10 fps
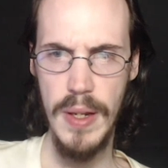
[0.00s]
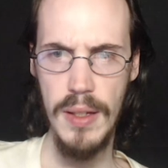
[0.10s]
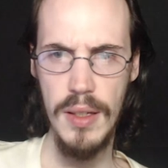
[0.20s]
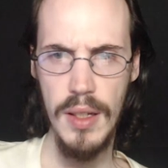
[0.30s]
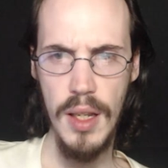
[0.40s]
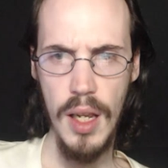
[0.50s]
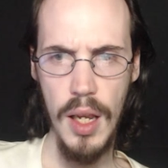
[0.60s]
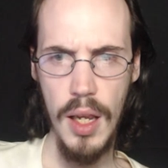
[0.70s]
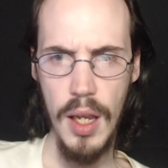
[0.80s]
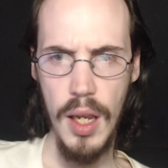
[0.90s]
Me?
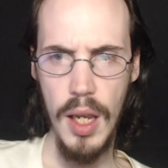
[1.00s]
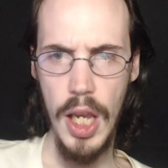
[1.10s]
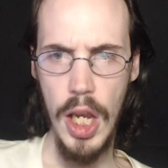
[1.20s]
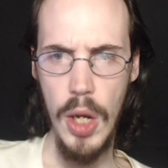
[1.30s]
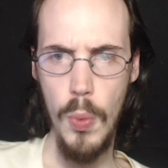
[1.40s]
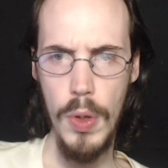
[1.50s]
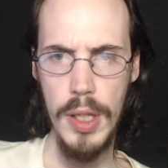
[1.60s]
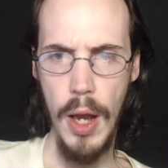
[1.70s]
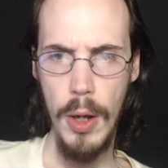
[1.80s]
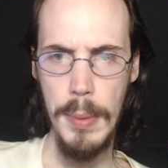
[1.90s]
In one
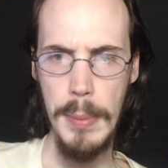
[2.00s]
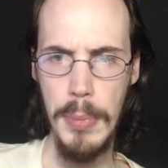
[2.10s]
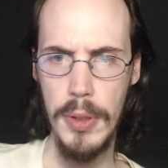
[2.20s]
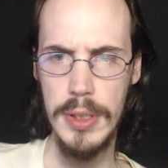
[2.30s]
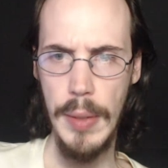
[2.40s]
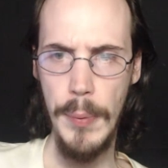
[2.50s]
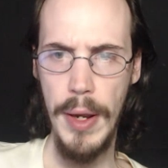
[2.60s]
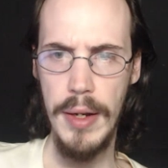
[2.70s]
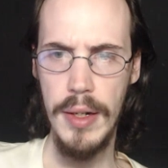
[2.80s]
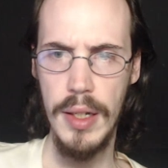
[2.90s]
of the alchemy books I
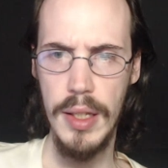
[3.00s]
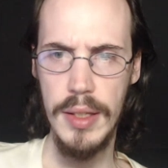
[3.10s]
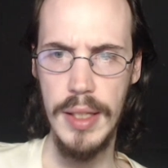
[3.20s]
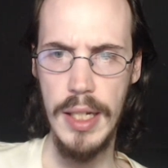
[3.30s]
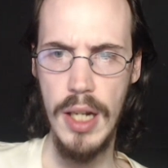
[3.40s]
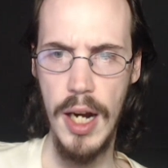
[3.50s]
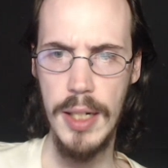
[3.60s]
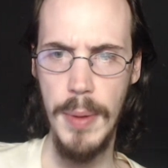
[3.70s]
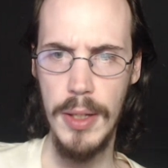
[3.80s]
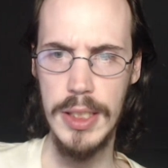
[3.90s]
read, they
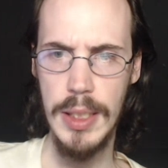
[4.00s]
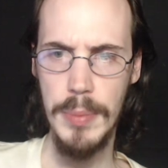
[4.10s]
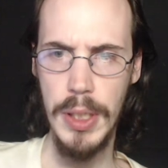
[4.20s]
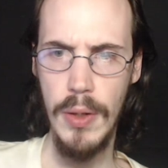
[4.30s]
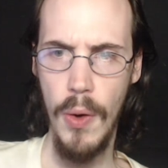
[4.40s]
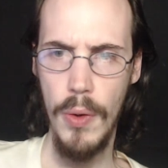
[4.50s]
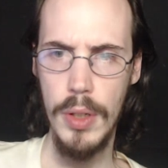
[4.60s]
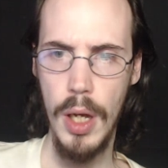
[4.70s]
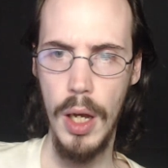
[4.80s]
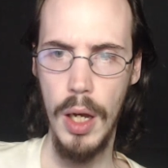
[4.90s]
talked about something
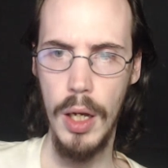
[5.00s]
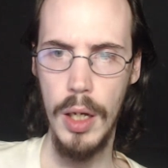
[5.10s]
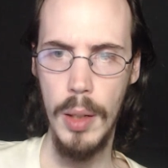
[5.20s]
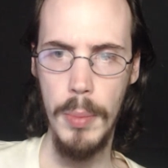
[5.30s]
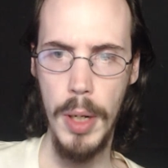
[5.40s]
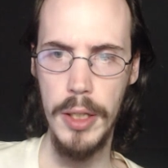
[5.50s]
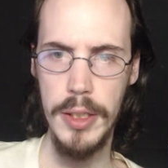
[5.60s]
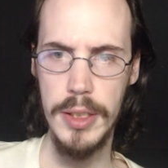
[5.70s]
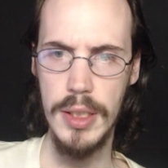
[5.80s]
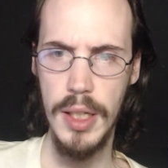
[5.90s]
called a
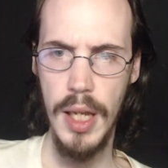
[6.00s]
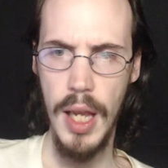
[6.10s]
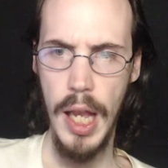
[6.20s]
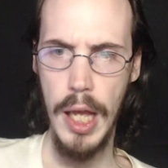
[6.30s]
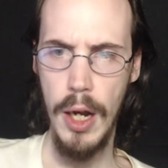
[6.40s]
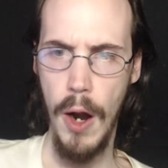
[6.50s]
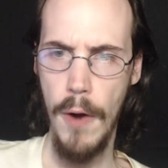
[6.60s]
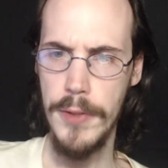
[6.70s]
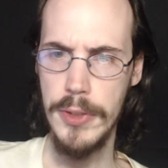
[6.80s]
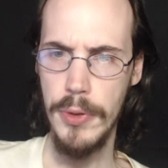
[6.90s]
homunculus, an
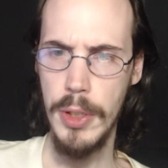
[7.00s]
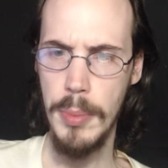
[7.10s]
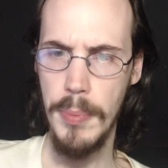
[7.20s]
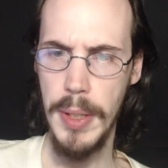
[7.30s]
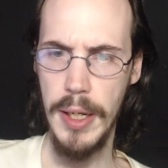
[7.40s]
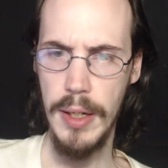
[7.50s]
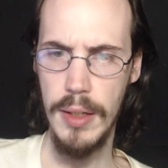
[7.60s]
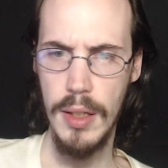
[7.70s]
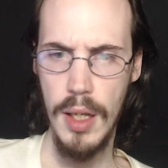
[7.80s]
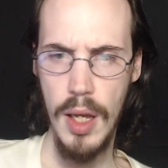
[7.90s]
artificial human
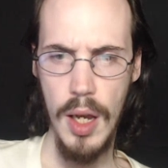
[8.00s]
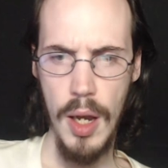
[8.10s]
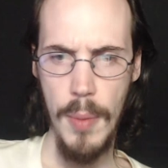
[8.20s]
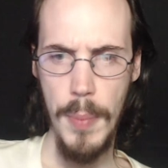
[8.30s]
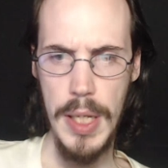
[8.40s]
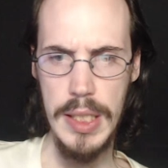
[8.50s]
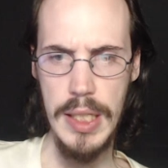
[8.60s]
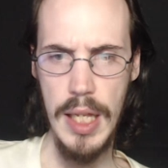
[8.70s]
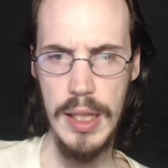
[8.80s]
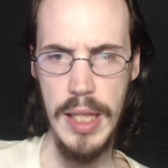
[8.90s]
being. But it
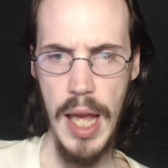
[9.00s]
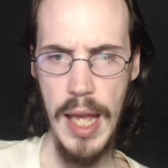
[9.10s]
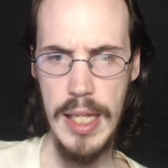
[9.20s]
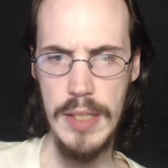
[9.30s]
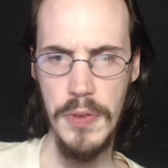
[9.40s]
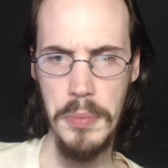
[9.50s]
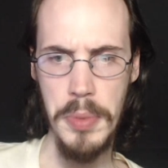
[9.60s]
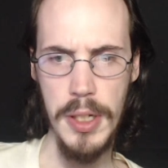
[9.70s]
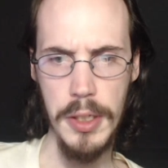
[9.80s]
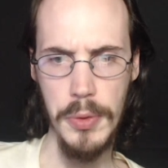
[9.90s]
said that it's
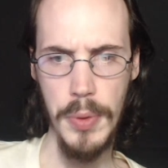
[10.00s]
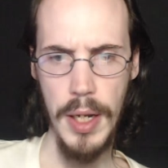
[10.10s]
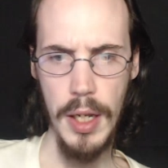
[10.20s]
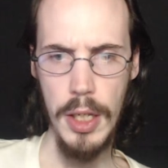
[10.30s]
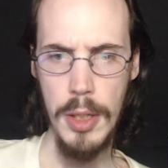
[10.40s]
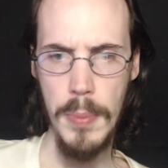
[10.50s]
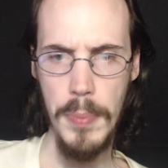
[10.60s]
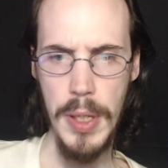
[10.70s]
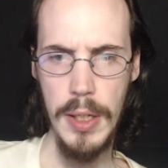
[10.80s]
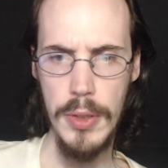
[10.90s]
forbidden to create a
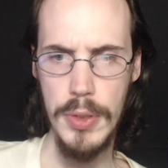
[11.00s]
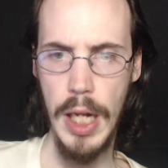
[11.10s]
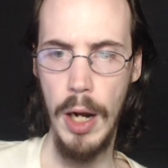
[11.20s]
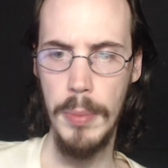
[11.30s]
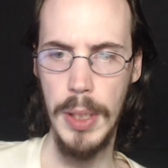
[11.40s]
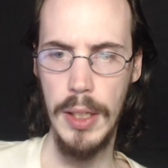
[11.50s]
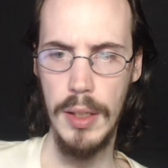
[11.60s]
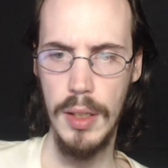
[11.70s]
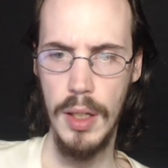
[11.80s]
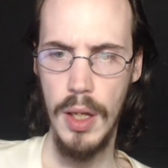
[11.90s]
human being using
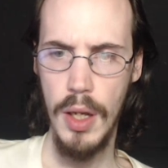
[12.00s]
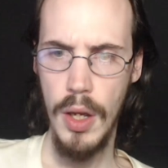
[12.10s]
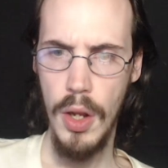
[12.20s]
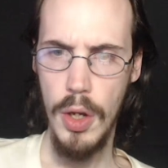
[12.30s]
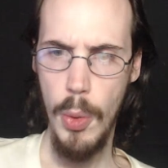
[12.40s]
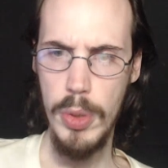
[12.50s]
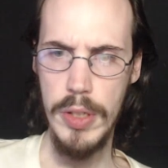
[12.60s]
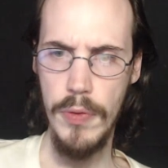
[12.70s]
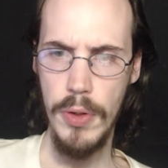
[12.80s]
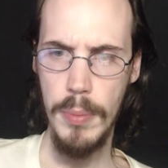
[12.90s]
alchemy. No
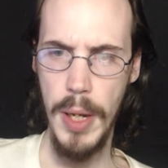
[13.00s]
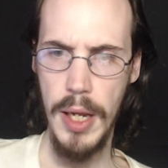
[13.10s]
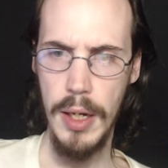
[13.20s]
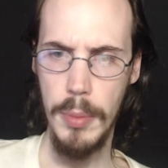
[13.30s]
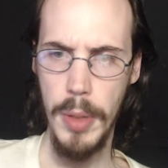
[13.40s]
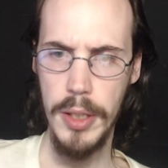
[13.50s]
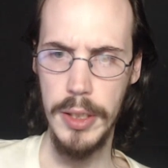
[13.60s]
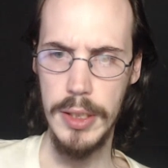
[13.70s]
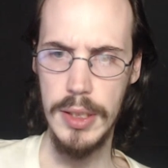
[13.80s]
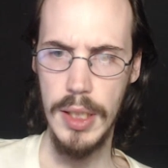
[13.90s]
one's ever made a
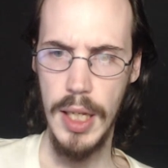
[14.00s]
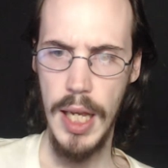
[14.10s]
homunculus.